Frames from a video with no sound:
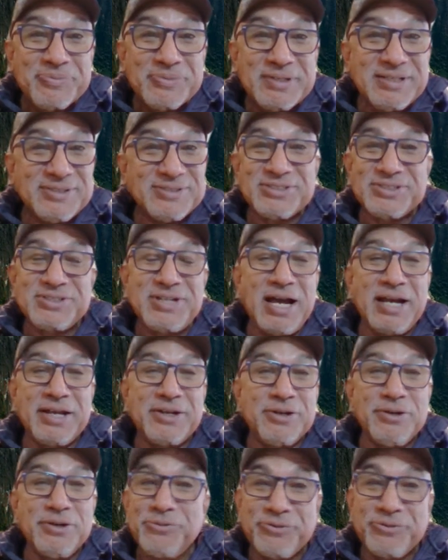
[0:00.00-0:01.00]
This is not
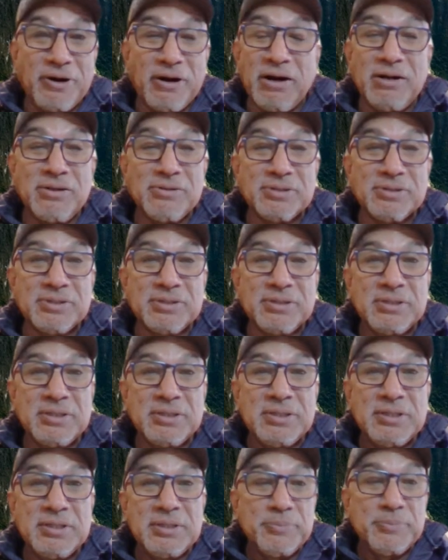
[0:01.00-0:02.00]
your fault,
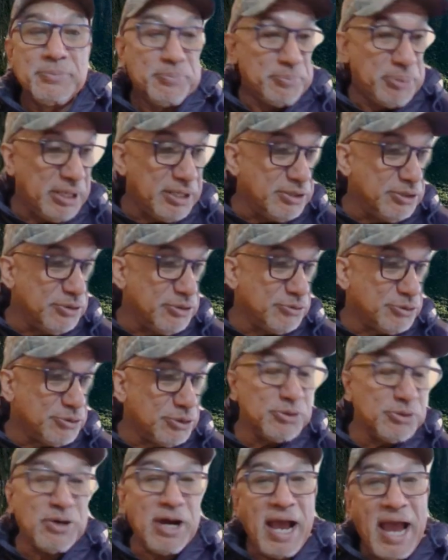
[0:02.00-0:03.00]
but you
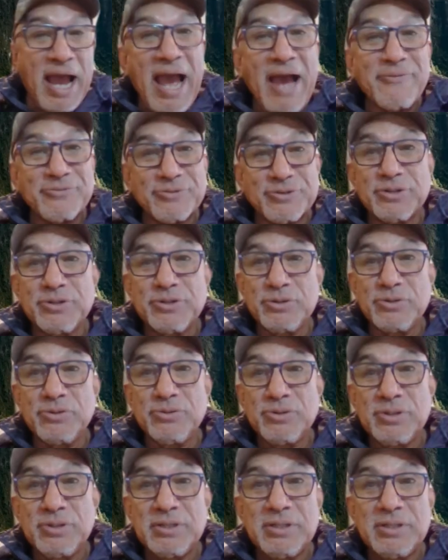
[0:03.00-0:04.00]
do have
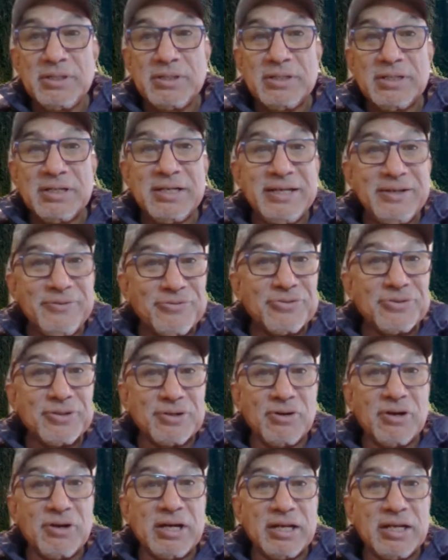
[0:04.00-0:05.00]
to live
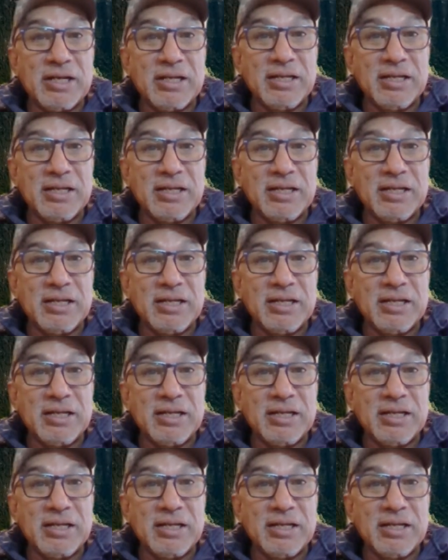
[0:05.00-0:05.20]
through it.